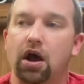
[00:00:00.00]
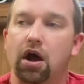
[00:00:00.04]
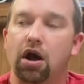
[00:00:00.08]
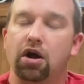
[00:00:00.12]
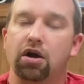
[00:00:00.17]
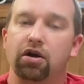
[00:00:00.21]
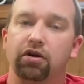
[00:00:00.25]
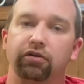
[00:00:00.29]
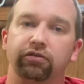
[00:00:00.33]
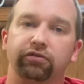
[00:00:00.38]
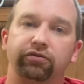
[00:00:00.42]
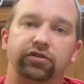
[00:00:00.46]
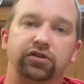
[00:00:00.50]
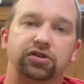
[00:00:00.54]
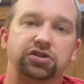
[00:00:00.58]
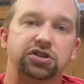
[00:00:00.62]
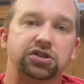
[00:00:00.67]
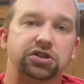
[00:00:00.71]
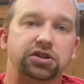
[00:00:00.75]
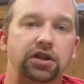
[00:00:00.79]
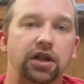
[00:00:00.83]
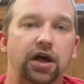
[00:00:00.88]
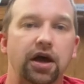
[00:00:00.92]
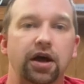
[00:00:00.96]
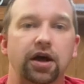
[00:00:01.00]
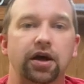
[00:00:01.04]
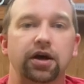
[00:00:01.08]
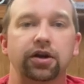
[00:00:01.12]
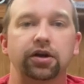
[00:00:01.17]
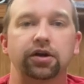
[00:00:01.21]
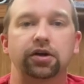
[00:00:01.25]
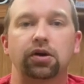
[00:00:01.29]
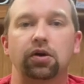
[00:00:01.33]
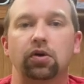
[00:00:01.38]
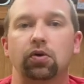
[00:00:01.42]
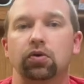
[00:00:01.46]
of
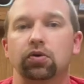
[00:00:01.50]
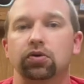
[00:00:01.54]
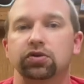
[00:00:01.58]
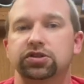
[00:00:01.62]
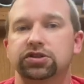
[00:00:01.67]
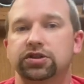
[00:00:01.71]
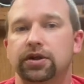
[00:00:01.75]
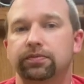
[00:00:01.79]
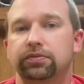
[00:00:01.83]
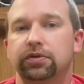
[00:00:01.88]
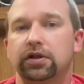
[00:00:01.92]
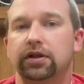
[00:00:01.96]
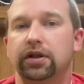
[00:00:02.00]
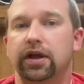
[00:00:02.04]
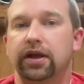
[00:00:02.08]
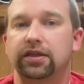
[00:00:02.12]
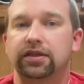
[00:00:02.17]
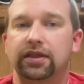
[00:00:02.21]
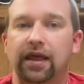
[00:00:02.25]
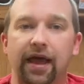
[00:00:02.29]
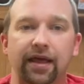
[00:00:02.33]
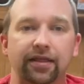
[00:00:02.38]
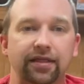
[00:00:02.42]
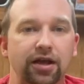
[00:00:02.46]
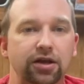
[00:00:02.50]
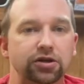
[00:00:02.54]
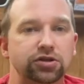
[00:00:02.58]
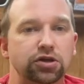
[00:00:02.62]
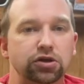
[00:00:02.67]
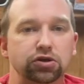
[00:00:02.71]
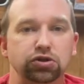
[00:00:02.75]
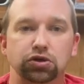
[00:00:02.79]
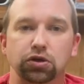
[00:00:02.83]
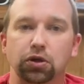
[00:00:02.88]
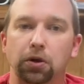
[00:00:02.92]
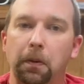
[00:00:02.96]
slug or something like that, and that's
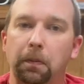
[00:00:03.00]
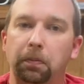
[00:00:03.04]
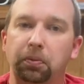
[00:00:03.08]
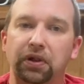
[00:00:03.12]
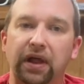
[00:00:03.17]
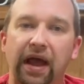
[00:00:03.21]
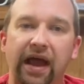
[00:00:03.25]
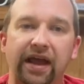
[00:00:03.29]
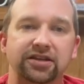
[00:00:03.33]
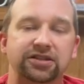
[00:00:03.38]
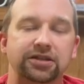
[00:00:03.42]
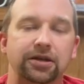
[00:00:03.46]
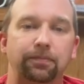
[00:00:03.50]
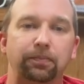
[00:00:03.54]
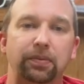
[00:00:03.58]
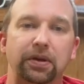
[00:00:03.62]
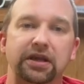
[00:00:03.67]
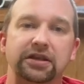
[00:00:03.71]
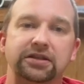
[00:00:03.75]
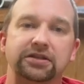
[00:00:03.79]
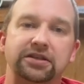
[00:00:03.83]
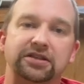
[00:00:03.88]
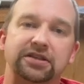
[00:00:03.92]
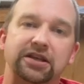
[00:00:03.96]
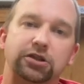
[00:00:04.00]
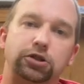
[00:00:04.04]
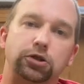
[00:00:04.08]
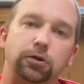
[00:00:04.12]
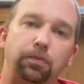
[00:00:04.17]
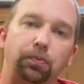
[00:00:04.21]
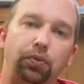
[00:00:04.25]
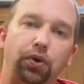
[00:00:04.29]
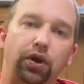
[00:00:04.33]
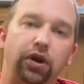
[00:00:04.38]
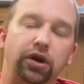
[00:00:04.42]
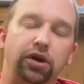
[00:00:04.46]
those little plastic pieces that you
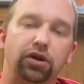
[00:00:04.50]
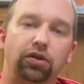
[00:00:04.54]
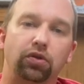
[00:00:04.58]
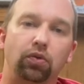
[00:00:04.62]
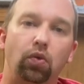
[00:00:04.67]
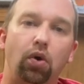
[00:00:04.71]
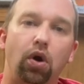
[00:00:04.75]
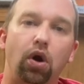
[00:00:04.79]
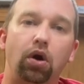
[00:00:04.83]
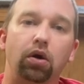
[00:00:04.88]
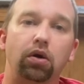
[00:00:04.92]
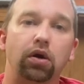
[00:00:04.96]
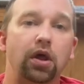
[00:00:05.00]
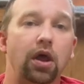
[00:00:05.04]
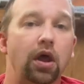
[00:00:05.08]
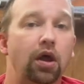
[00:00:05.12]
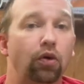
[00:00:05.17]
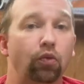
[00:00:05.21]
put into the wall,